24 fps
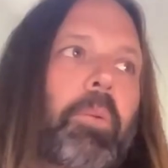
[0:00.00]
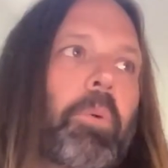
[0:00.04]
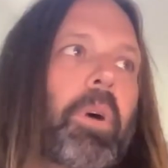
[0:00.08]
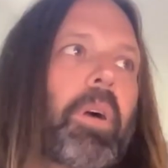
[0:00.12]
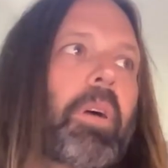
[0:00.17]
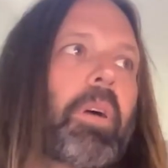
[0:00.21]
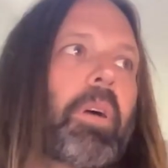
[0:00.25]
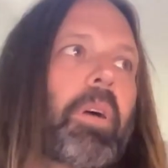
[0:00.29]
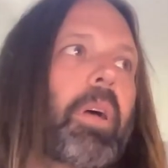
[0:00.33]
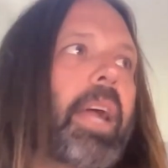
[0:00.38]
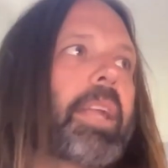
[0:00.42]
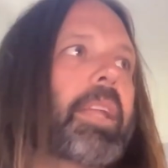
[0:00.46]
I
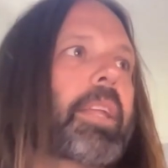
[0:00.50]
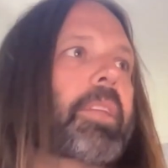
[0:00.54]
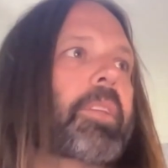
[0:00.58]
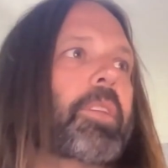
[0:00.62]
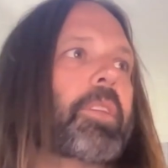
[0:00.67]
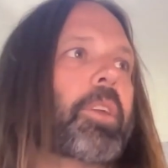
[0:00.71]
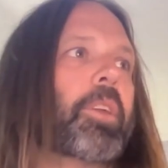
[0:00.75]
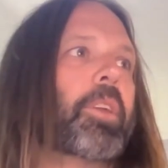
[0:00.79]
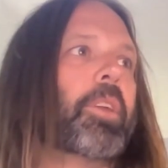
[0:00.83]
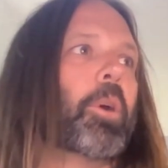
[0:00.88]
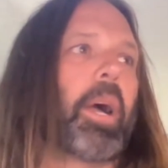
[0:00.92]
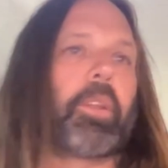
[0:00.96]
well, I
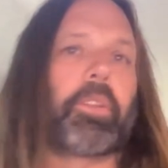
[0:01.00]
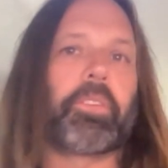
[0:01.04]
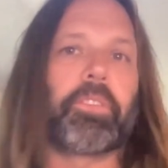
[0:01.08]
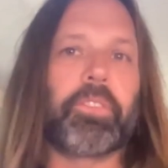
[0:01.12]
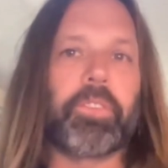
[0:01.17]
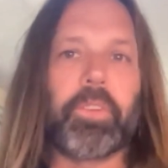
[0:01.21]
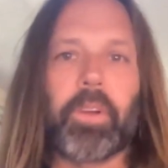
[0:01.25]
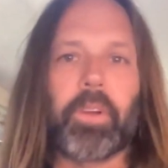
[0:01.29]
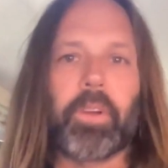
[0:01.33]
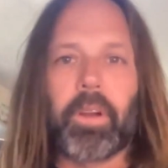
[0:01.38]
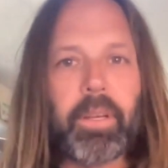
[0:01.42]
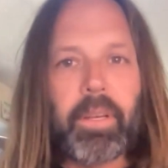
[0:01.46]
didn't know how to
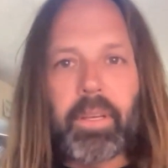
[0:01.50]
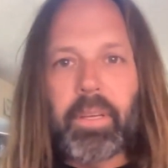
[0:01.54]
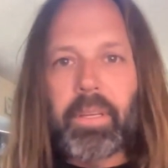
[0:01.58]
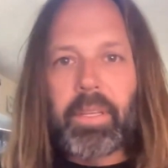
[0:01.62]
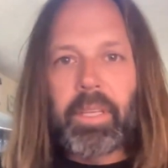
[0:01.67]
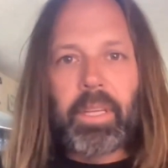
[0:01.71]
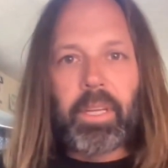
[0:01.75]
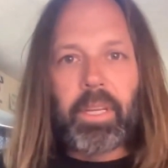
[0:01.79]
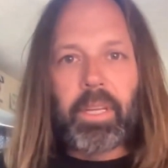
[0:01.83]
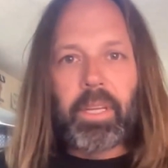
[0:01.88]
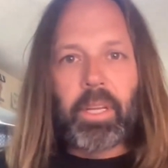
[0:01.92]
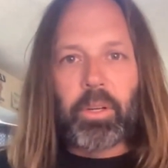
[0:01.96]
start,
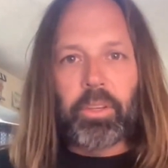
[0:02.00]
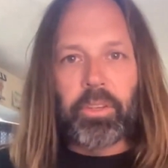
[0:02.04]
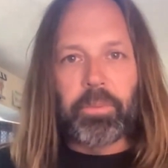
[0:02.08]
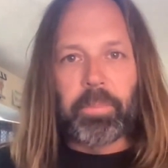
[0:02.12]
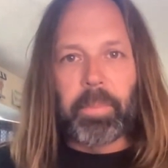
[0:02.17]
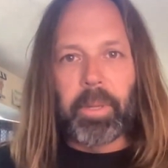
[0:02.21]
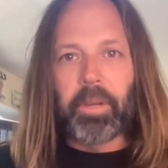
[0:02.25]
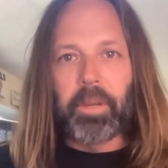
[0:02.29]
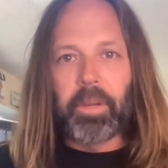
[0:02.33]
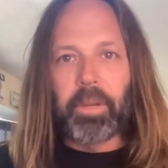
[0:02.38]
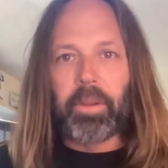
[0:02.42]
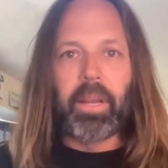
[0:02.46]
you know,
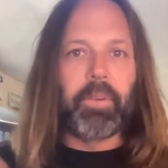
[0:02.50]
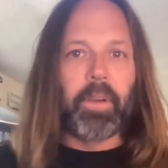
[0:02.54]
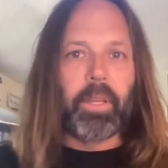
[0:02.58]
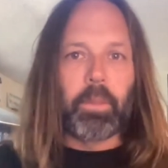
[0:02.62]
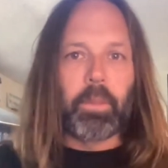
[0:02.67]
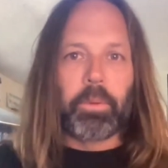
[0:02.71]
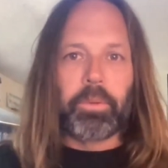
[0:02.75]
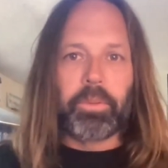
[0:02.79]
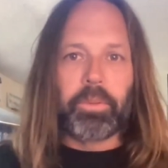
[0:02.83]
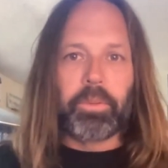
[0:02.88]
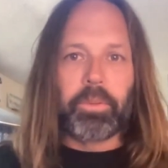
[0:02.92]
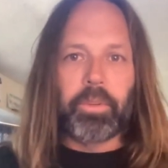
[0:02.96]
because my
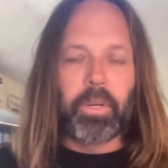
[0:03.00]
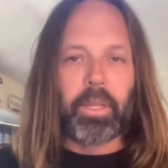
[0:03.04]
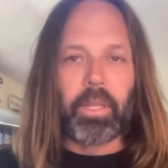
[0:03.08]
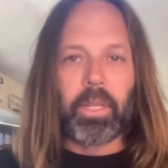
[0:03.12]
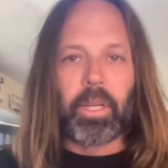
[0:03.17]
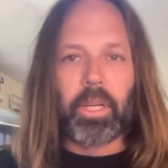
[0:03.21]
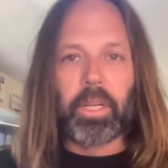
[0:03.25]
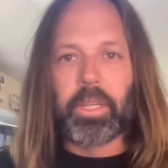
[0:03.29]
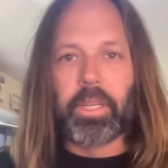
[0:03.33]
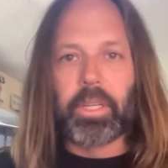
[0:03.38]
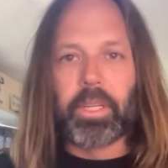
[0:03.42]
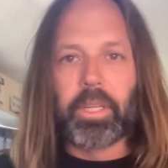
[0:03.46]
grandfather was already
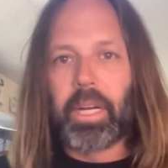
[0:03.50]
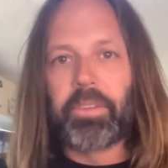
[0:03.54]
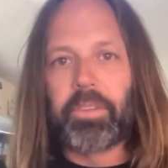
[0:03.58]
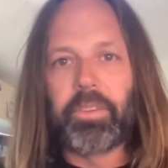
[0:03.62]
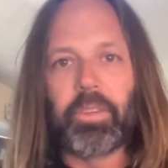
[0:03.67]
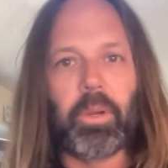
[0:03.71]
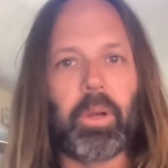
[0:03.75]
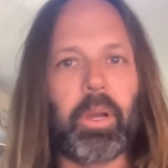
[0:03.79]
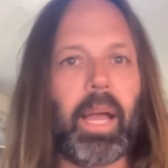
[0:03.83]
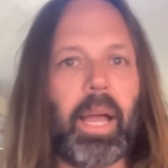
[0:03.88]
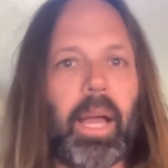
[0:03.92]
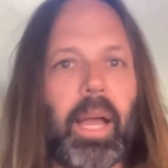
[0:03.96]
long gone.
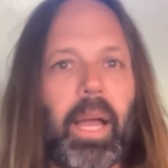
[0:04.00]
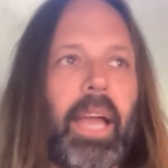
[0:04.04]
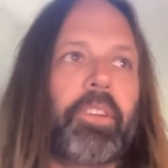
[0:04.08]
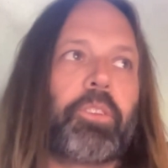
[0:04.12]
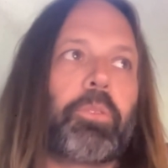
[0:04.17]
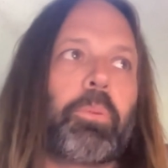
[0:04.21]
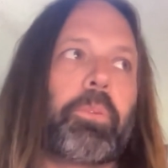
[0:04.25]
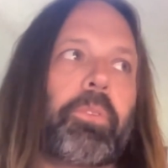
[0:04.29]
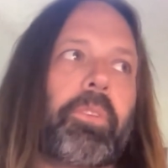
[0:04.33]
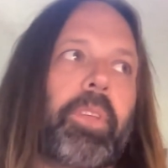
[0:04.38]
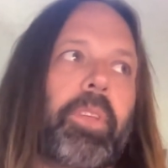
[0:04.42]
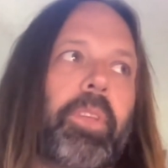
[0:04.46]
So I
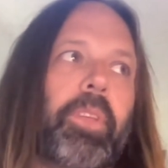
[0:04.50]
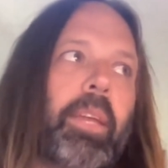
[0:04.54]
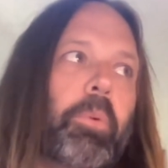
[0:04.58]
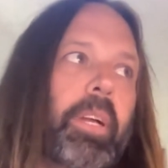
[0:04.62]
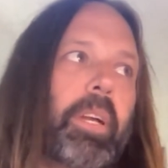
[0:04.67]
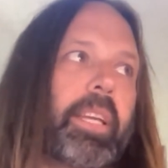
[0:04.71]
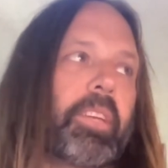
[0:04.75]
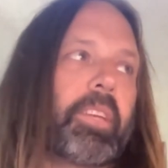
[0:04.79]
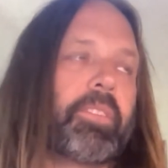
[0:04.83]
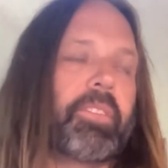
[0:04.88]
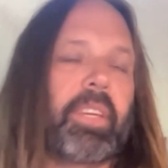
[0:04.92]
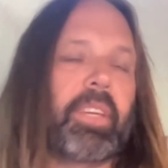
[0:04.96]
just was like,
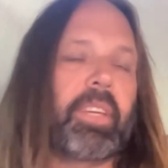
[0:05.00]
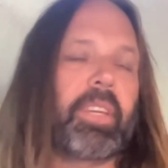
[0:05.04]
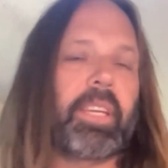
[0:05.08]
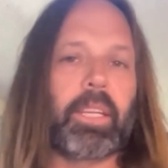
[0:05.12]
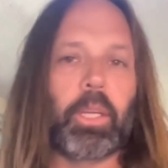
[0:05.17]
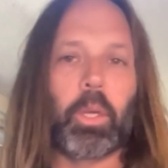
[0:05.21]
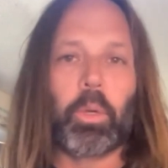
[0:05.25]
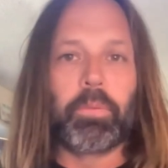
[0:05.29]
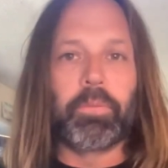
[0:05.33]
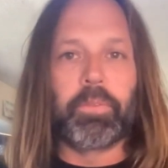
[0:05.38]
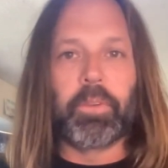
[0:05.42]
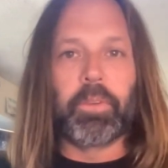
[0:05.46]
well, I guess I got
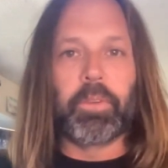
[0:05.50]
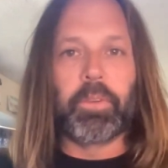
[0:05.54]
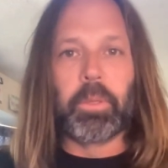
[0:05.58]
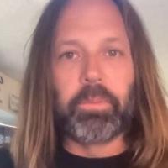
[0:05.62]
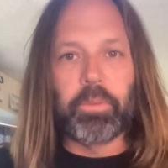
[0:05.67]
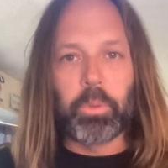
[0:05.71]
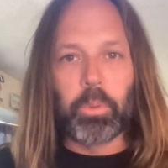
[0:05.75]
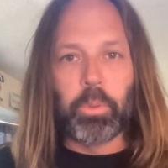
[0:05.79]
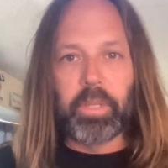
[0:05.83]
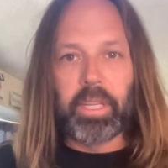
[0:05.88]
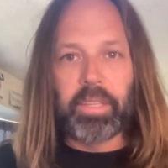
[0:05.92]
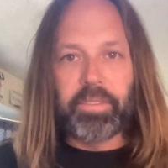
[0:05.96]
to go to film
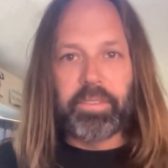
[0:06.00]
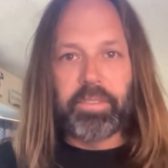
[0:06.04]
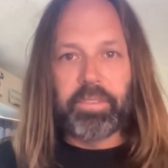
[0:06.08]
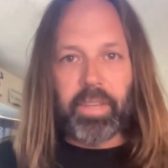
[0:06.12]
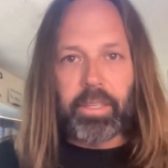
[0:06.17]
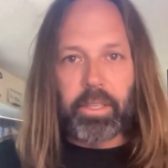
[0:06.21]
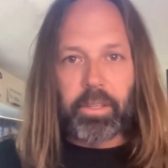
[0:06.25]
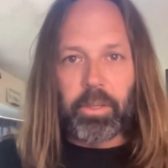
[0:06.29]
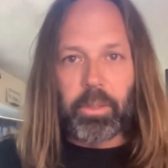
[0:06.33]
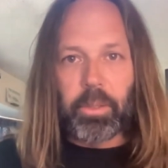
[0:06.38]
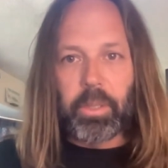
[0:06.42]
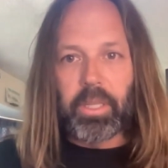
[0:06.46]
school. That's
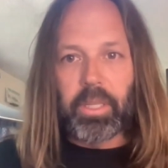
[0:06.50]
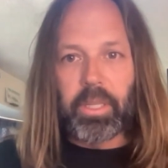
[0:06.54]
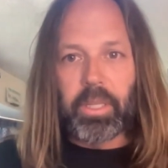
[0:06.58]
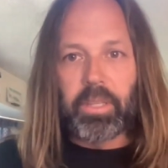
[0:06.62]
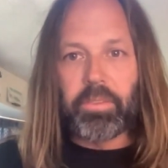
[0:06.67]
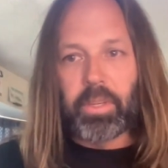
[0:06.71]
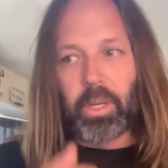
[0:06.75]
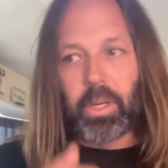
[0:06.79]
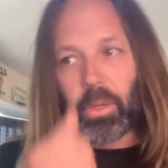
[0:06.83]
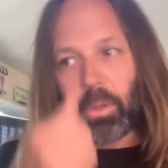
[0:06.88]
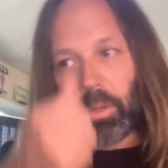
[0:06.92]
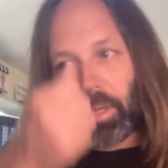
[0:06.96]
how you do
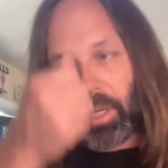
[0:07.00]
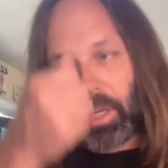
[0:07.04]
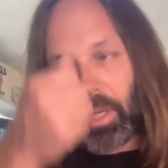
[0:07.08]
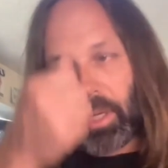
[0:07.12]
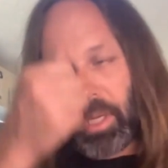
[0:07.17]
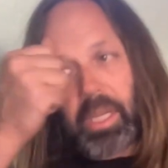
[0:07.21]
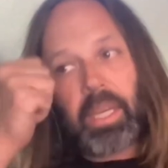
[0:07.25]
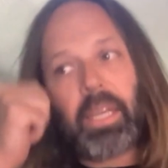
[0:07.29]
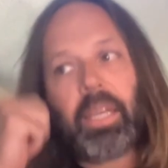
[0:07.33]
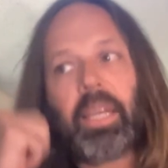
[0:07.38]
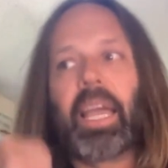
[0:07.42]
it. So yeah.